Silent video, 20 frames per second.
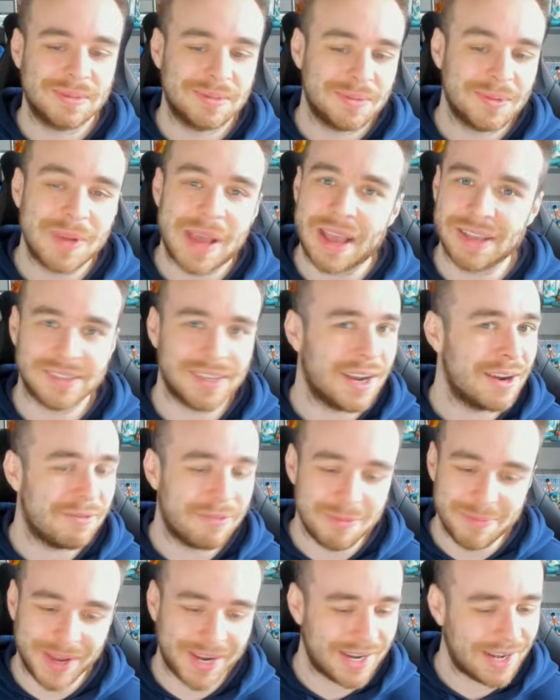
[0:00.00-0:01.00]
Eze
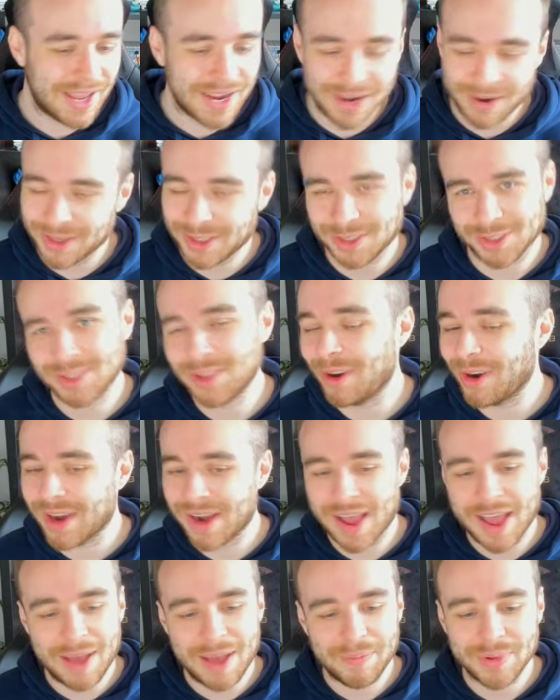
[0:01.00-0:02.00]
for Mikolenko. It's just not going
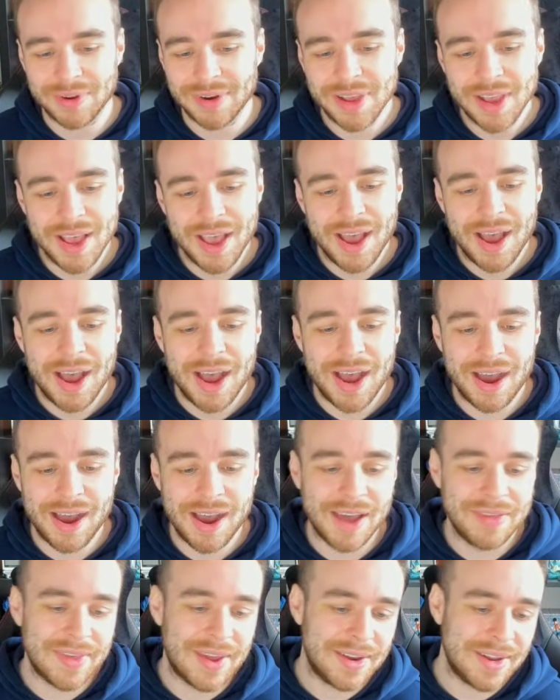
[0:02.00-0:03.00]
to happen.
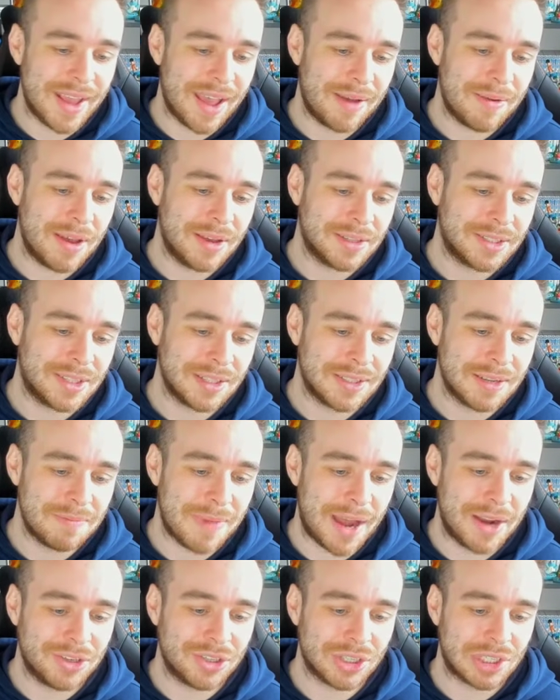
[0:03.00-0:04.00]
And then, yeah, assistant
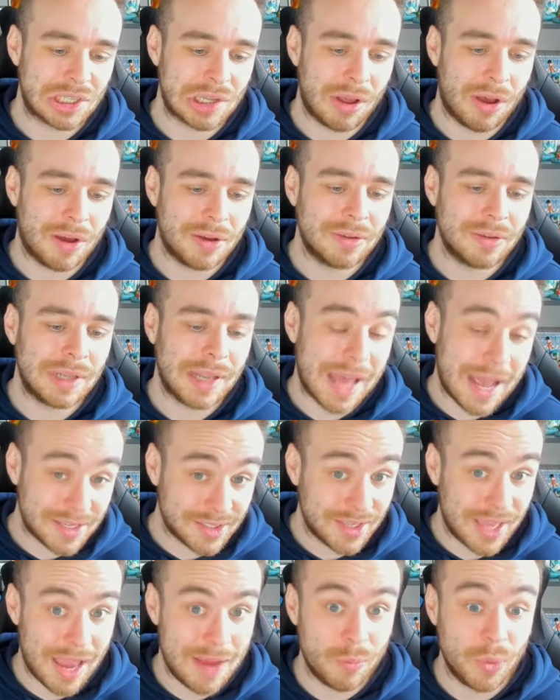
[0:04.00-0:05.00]
manager slot.
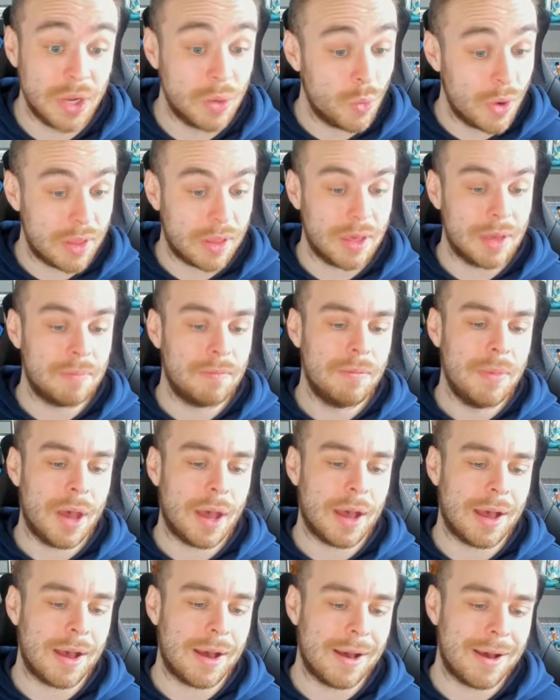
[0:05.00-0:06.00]
Last game week with him
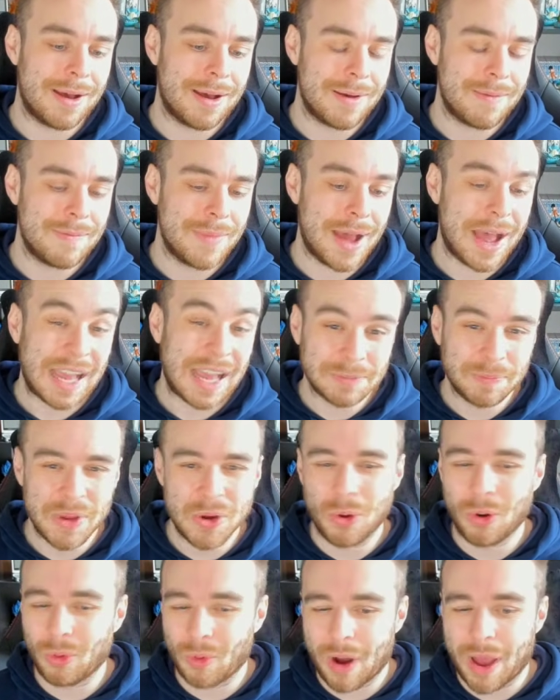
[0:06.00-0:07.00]
has been
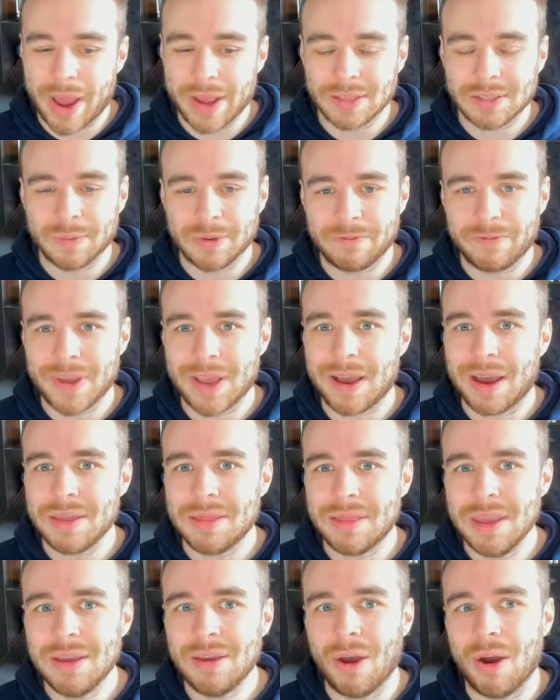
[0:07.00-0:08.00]
all right, to be fair. I
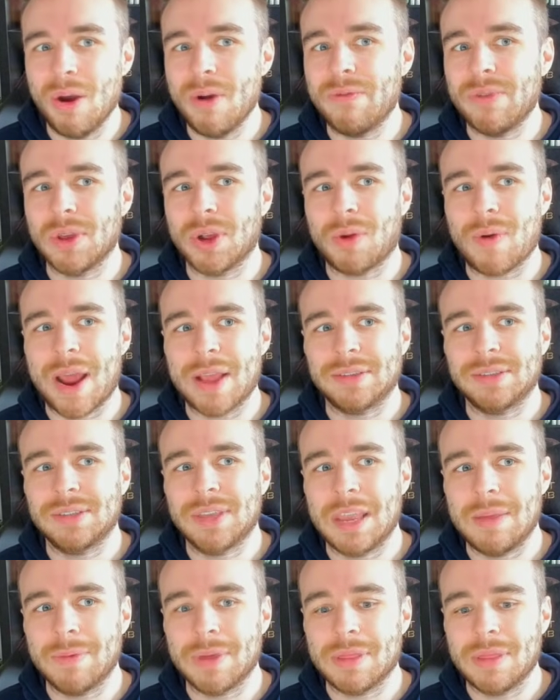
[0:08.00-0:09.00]
think over the grand
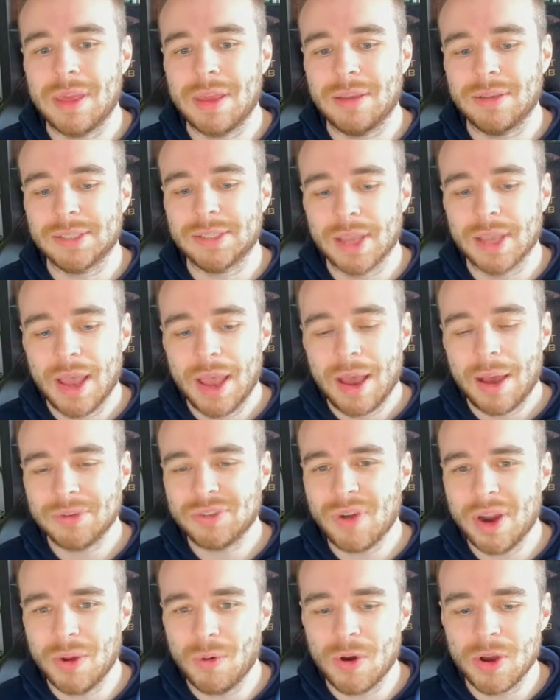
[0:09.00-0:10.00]
scheme of things, I'm
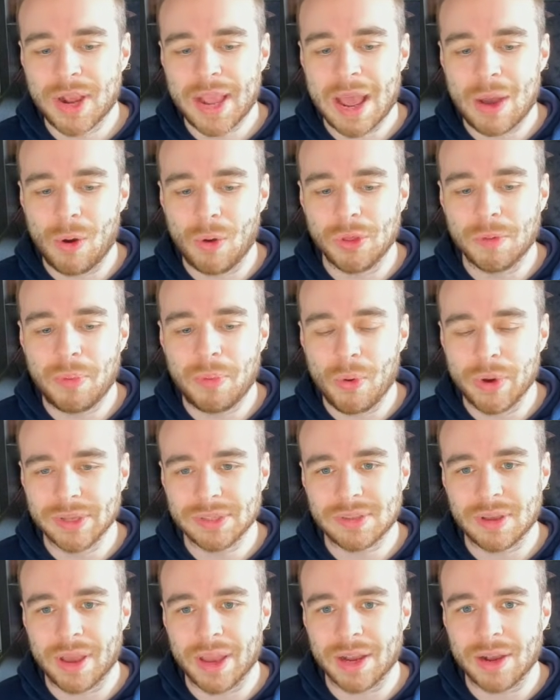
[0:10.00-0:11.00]
trying to work out all the points
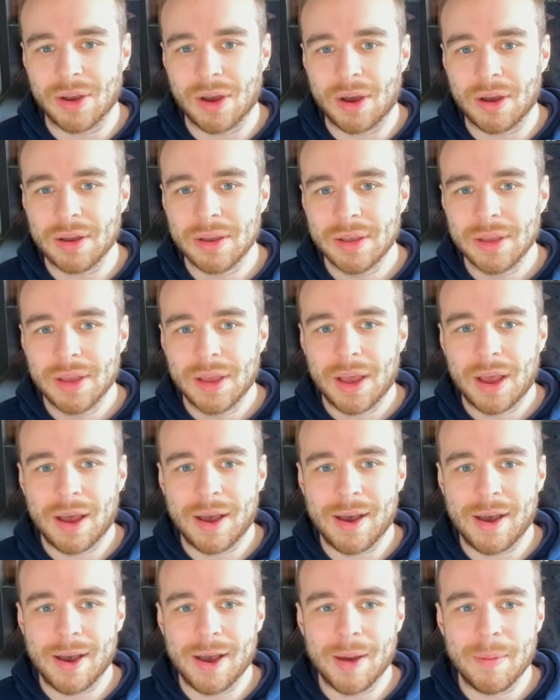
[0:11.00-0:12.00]
that I got.
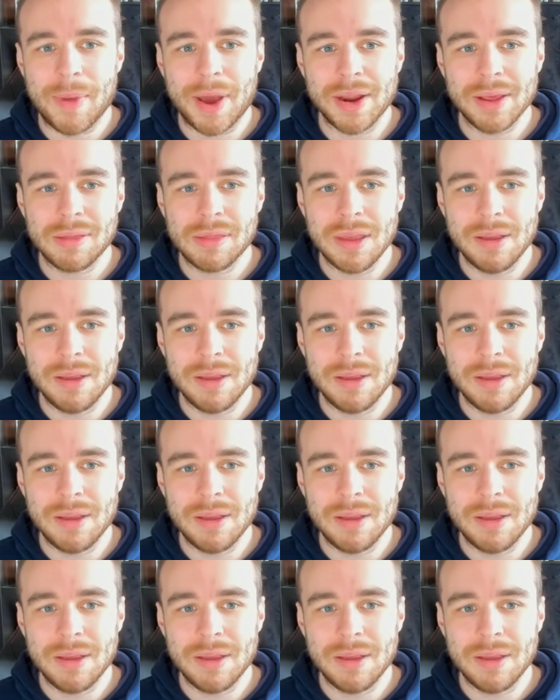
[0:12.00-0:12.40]
And I think